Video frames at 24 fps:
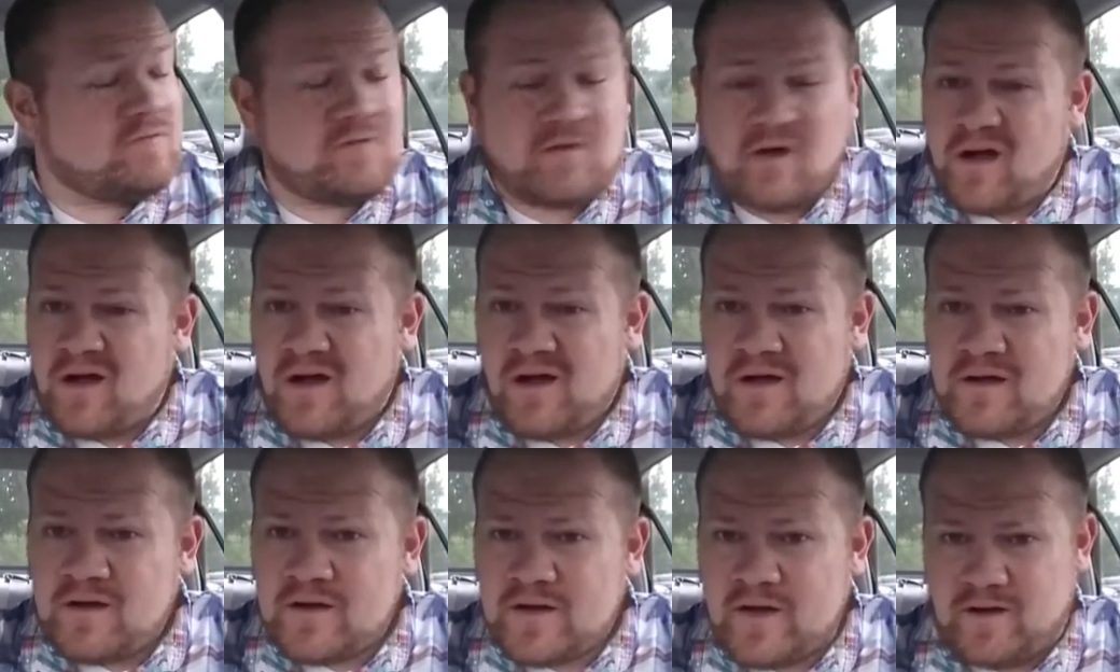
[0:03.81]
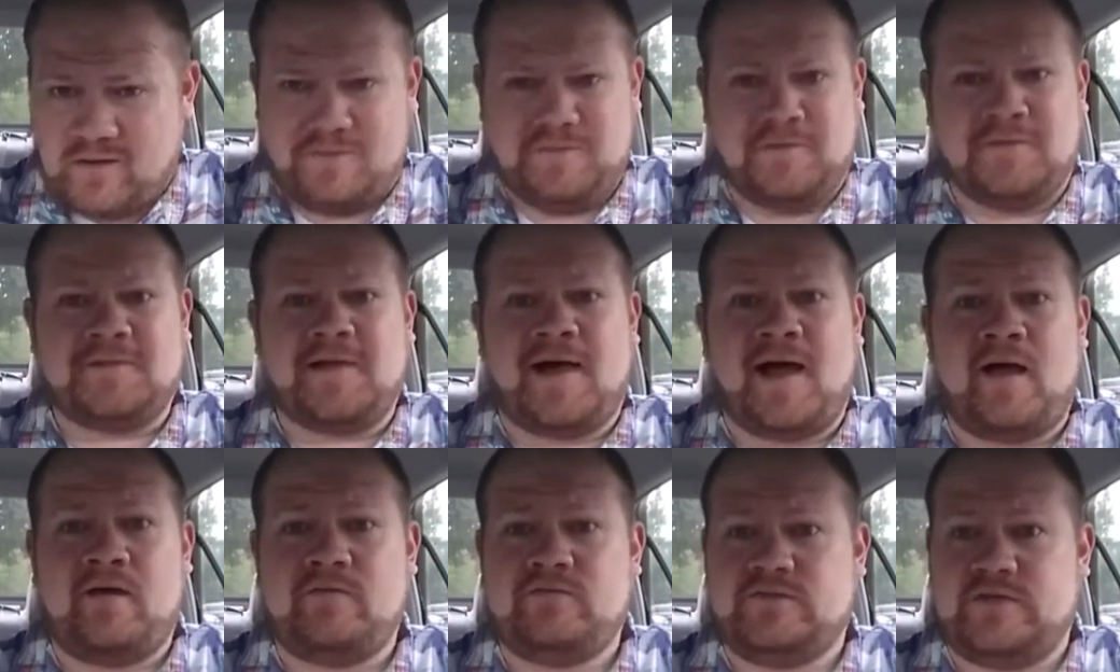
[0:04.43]
Vlog on the
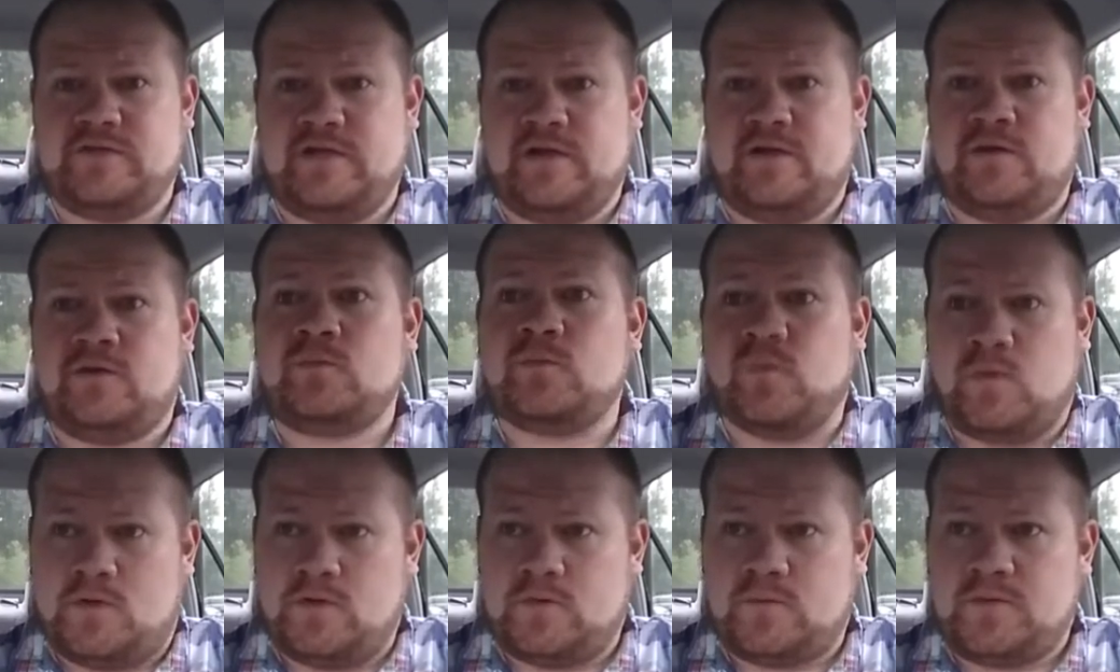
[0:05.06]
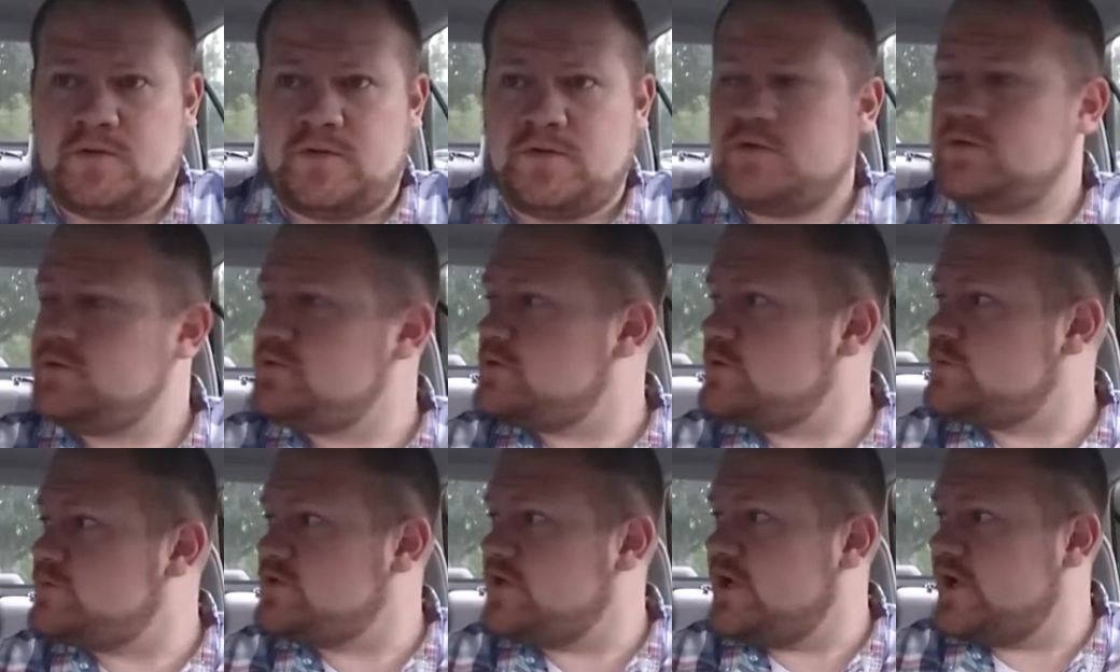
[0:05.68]
Live Sound 101
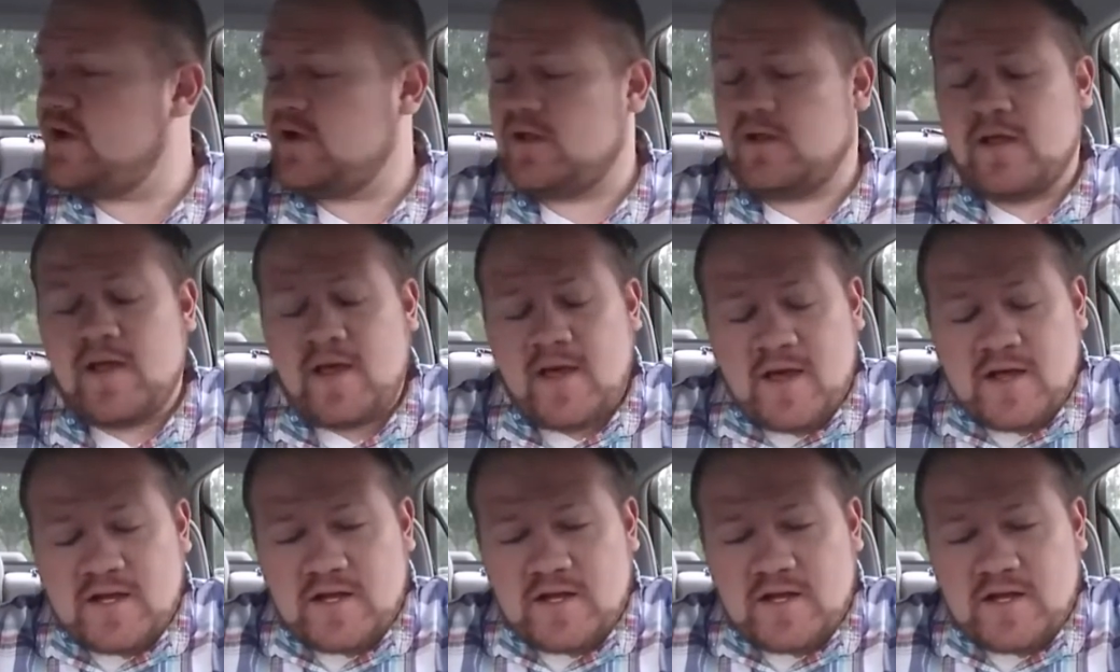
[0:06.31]
YouTube channel.